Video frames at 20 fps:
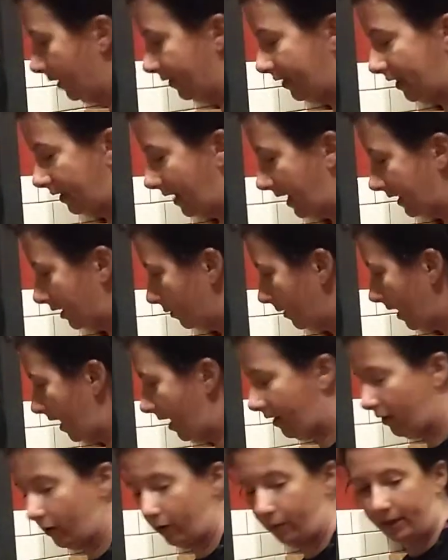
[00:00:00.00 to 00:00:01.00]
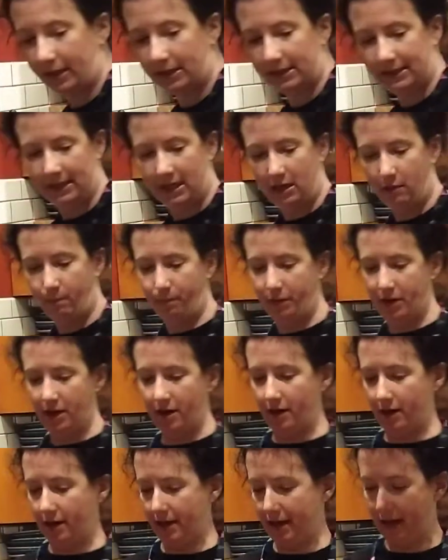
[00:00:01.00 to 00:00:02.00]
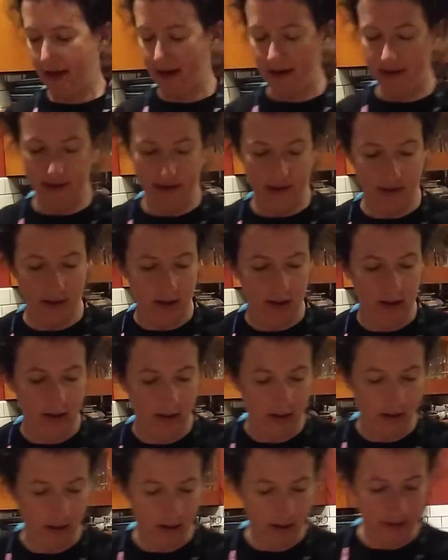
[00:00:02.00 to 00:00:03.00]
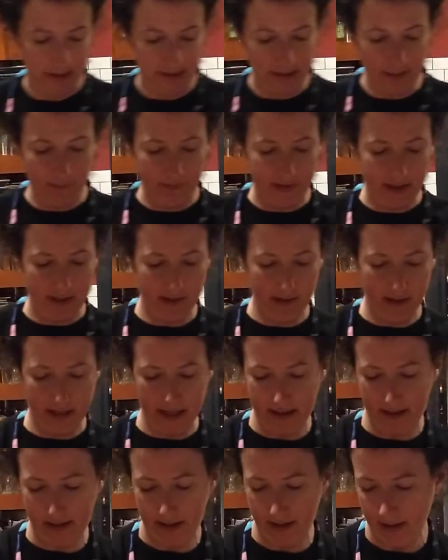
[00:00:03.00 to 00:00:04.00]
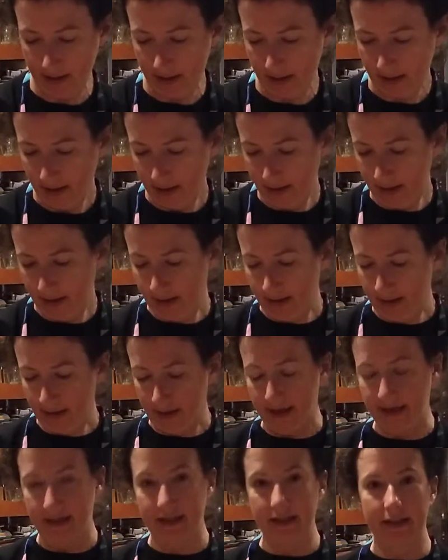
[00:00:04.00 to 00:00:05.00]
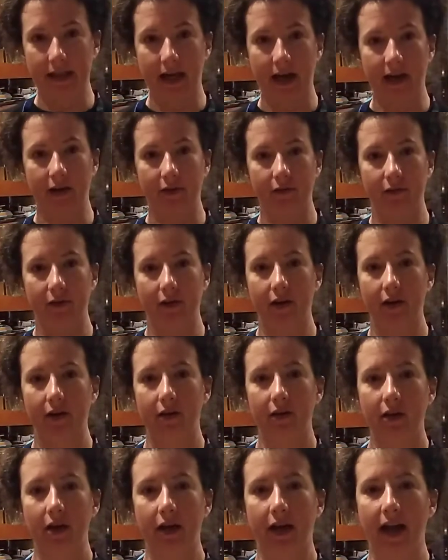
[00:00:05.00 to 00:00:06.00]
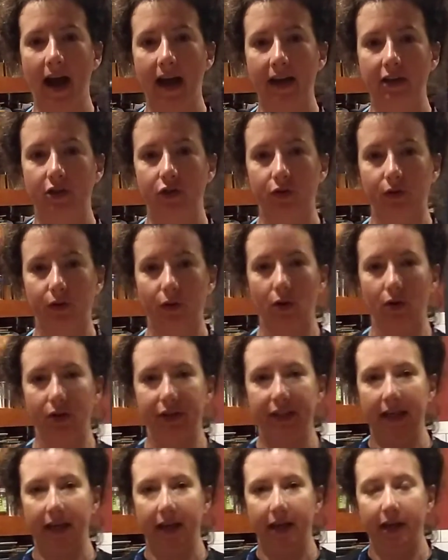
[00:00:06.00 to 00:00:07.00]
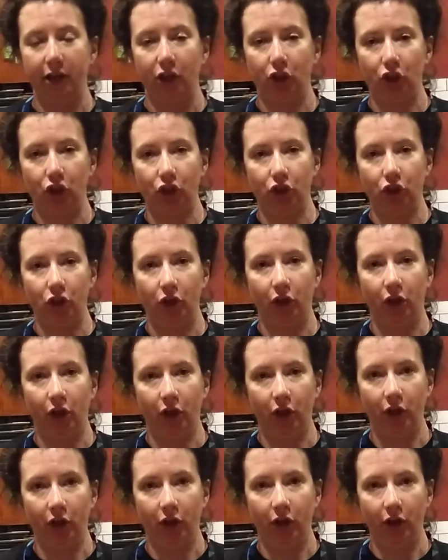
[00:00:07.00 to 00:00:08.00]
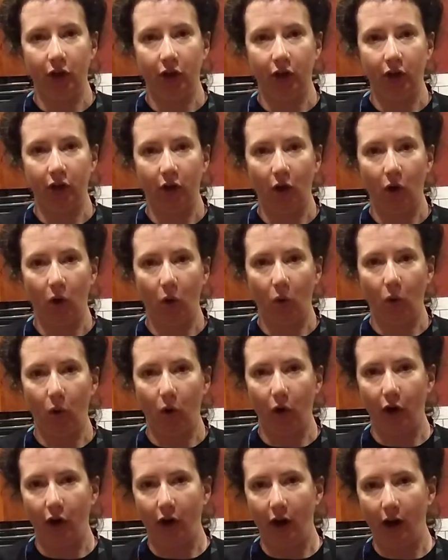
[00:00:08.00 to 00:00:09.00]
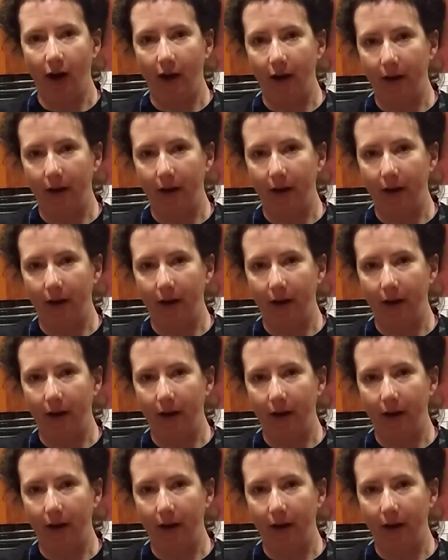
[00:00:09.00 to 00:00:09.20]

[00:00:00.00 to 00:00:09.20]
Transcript: So that's why I always keep it in something like this kind of a casserole dish or